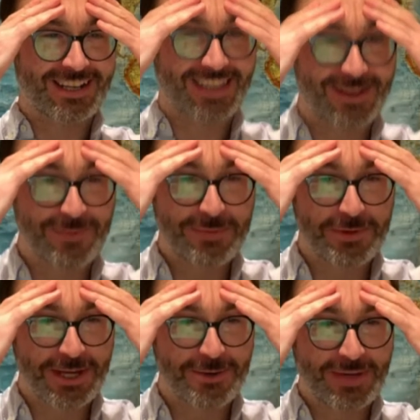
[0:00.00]
Can people
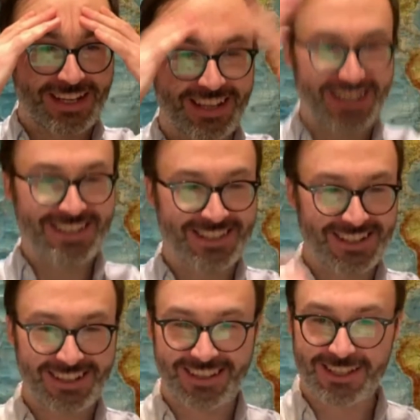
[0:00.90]
hear me? Is
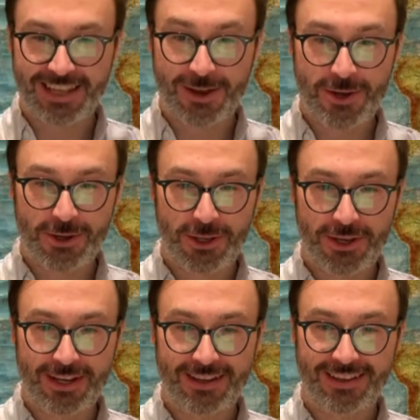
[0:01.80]
the sound all
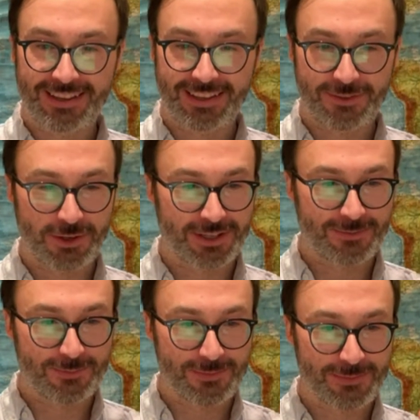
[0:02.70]
good? If you
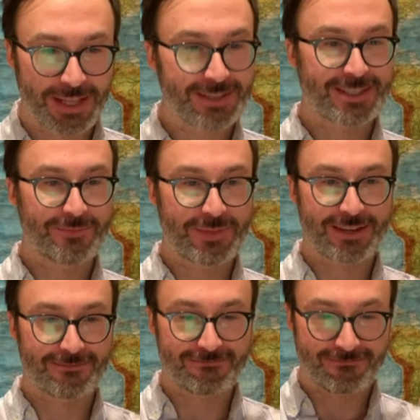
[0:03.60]
can let
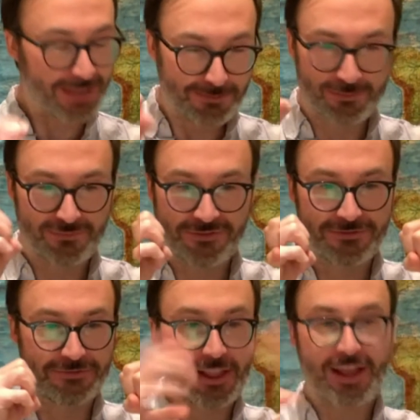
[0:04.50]

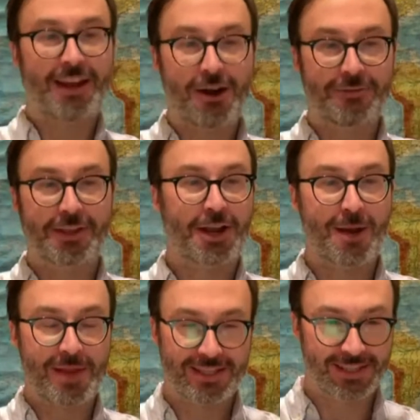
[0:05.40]
fly off in the
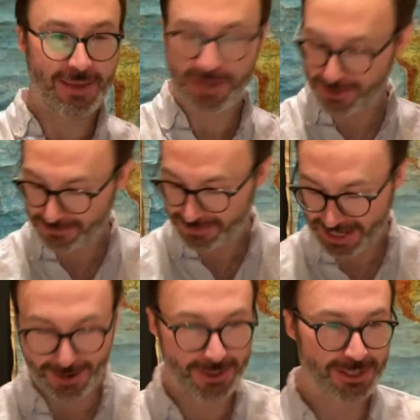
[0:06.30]
comments and let me know if the
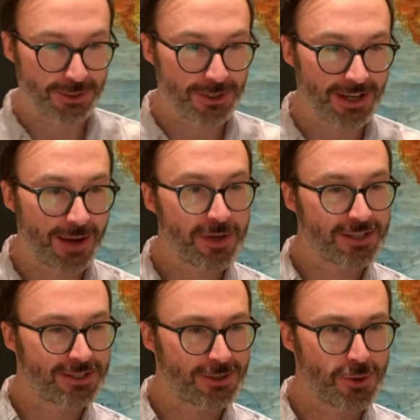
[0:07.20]
sound is good. I'm going to
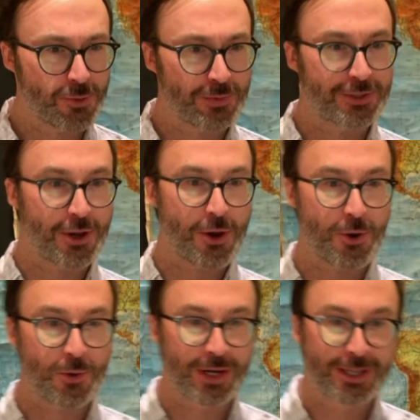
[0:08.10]
assume
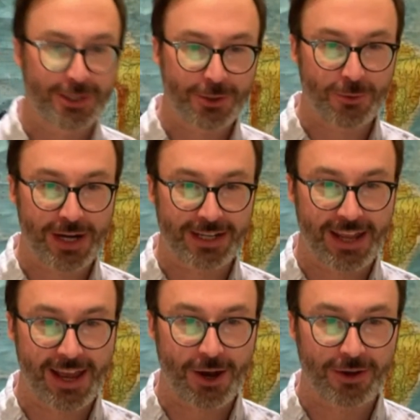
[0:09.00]
so right
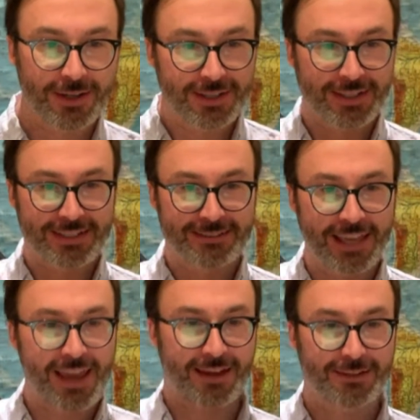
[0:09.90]
now.
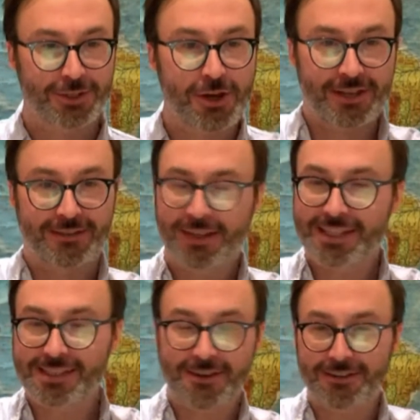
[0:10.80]
Yeah, good.
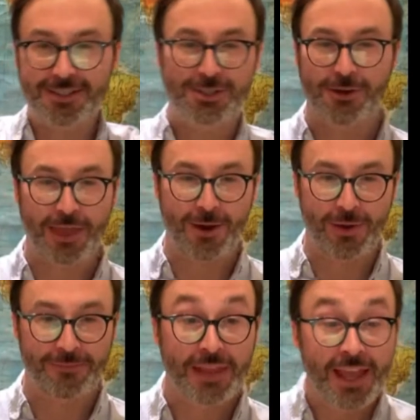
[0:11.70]
Let's start the show that
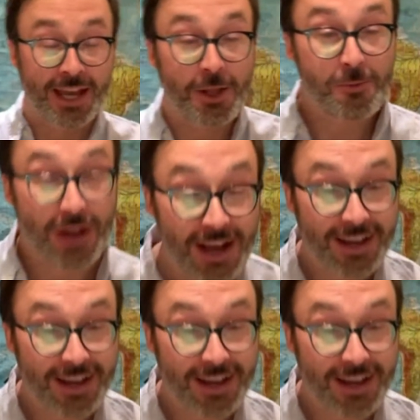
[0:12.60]
way. Hello.